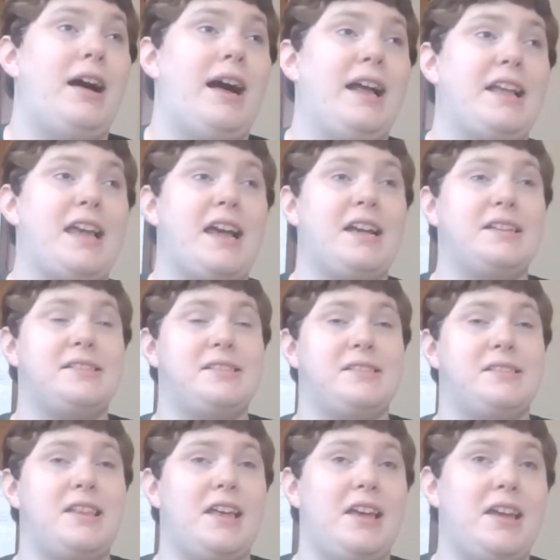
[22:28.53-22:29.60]
I guess
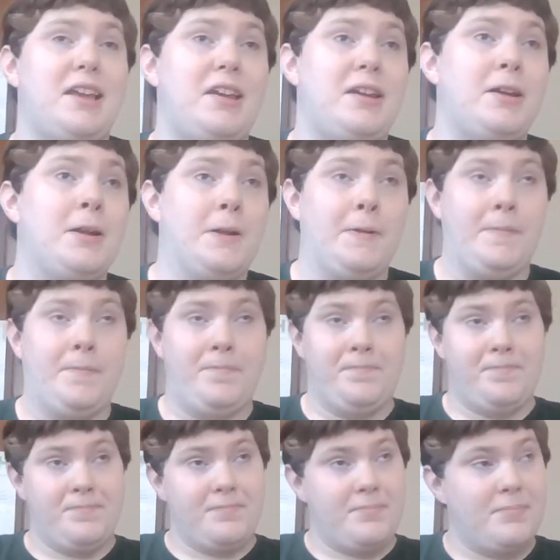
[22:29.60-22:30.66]
then
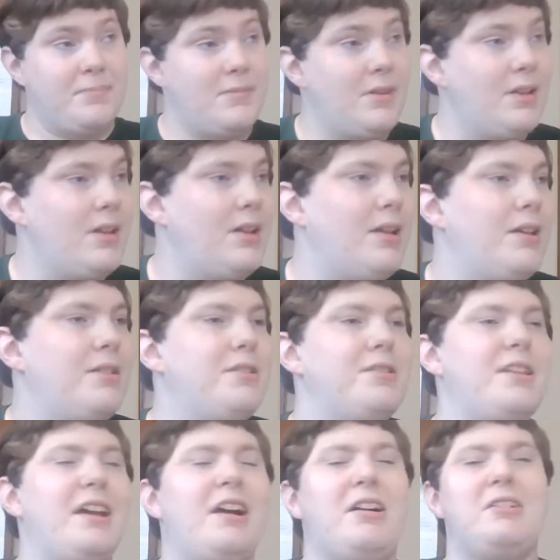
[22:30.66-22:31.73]

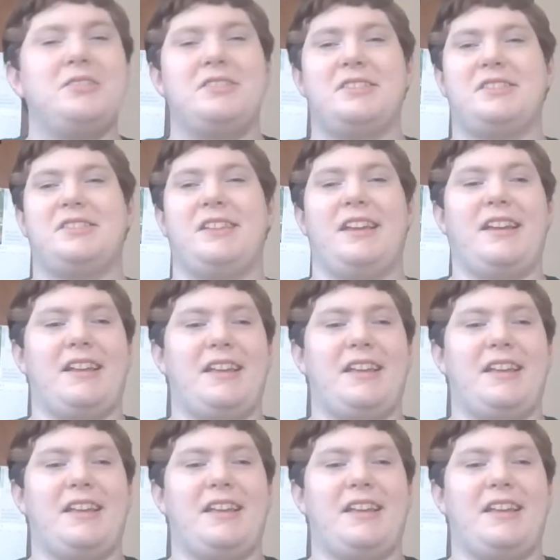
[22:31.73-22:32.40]
they all just